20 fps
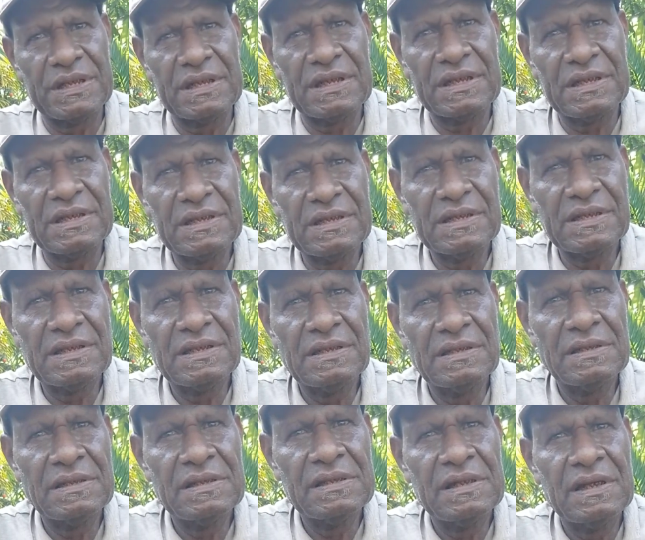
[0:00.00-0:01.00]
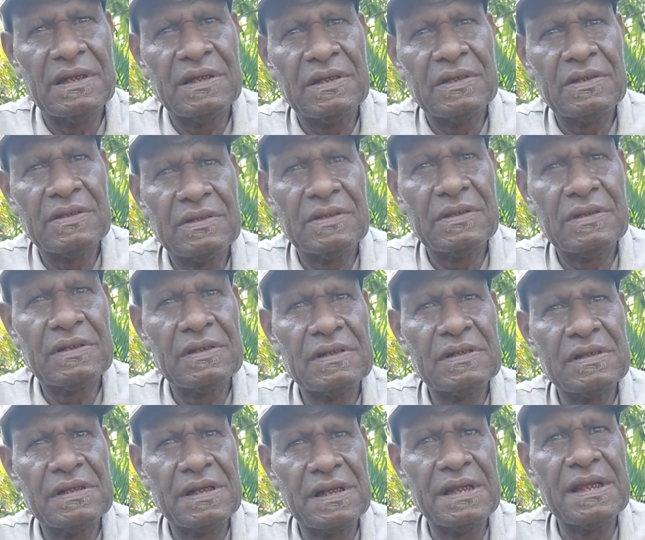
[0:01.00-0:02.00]
Oh, that's the biggest
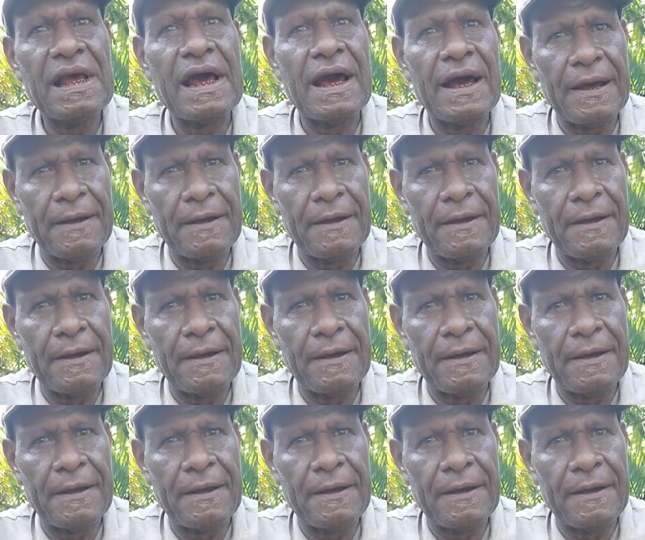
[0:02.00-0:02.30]
trip.